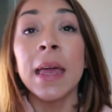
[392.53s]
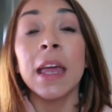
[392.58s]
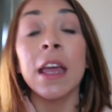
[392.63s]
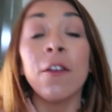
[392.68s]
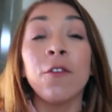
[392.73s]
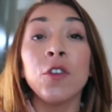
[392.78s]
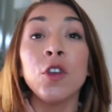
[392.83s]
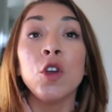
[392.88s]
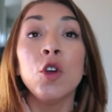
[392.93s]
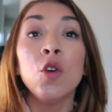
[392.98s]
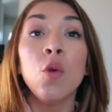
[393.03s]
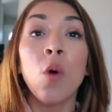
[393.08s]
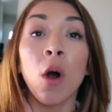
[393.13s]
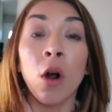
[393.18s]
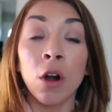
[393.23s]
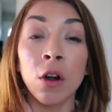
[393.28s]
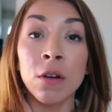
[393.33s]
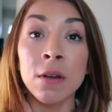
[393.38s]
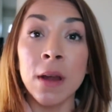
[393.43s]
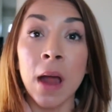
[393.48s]
If you
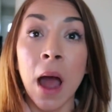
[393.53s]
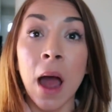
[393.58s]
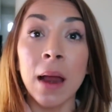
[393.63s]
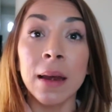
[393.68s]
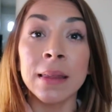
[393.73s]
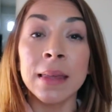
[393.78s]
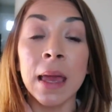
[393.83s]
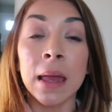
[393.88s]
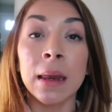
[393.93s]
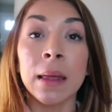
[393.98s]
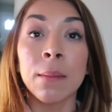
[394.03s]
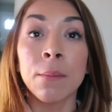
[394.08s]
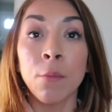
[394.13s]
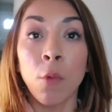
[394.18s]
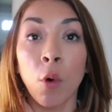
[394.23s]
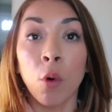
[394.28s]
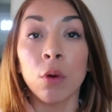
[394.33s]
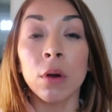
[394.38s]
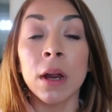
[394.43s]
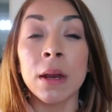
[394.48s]
are not getting
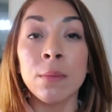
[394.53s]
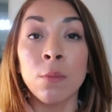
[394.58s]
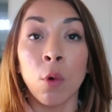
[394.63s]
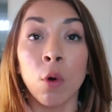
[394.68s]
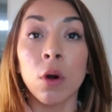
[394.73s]
more and